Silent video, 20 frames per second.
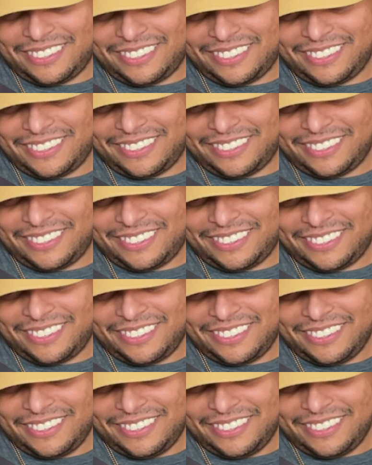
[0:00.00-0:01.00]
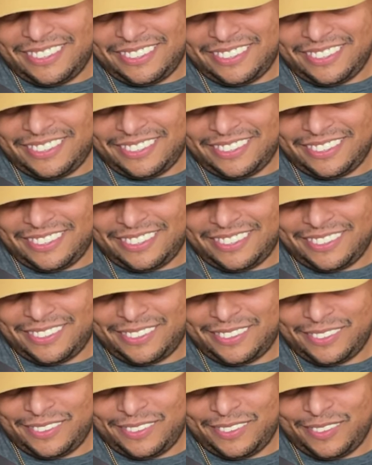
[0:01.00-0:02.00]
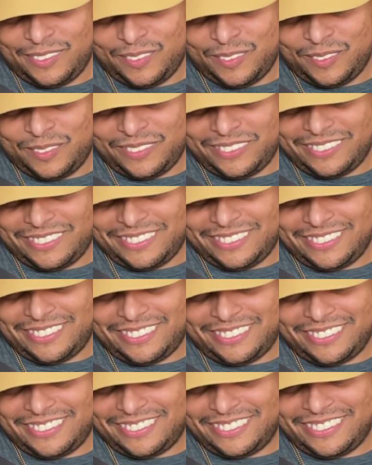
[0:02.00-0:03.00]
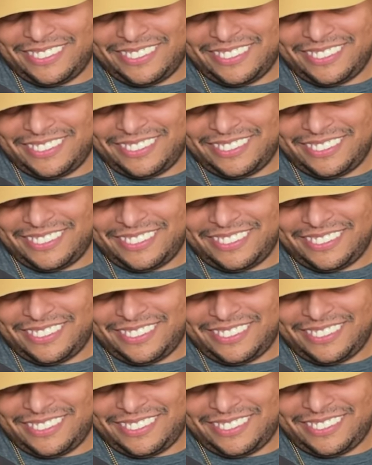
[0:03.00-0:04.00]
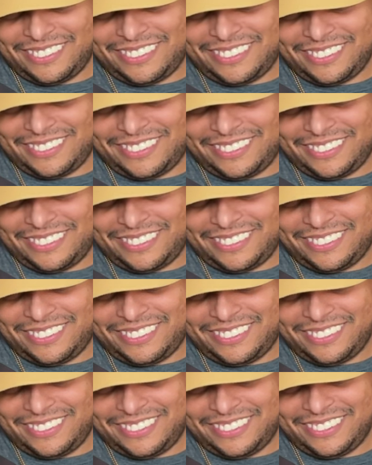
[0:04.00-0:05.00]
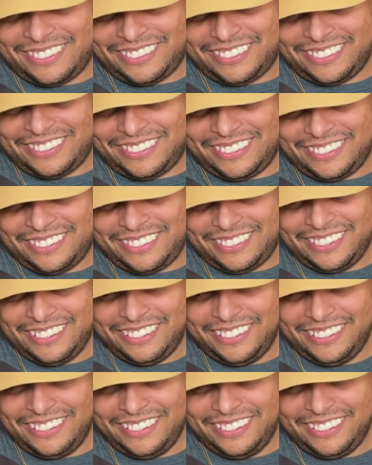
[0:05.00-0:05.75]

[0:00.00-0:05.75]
(silent)